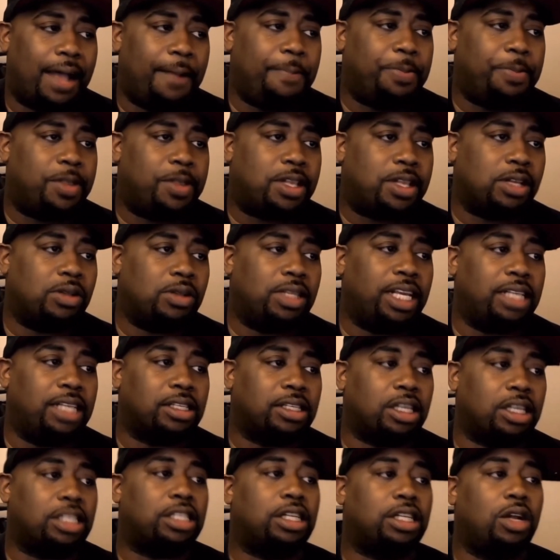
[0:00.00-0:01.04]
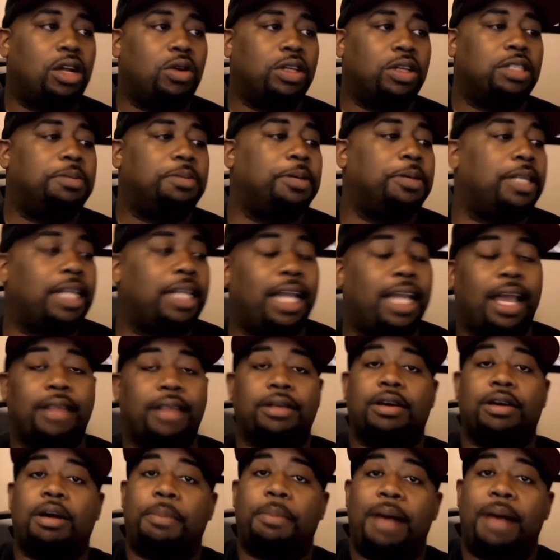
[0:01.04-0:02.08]
So these are slogans put
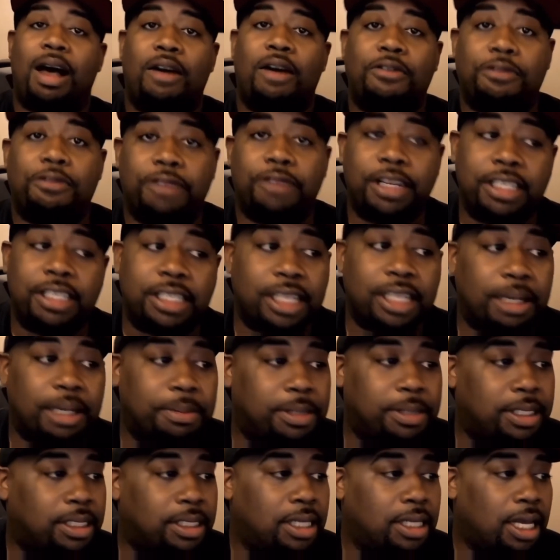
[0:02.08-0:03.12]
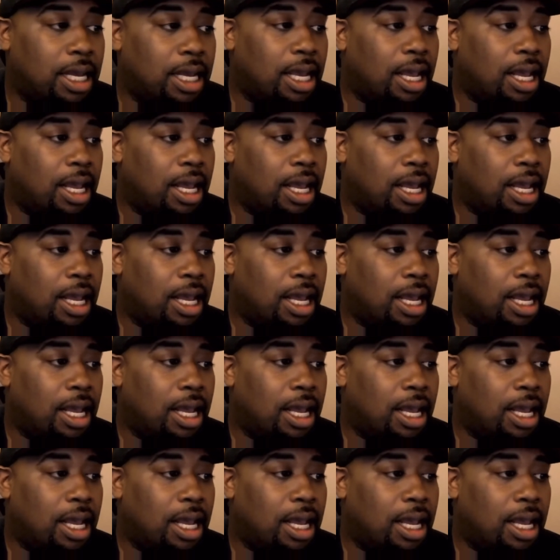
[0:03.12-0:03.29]
together about friendships.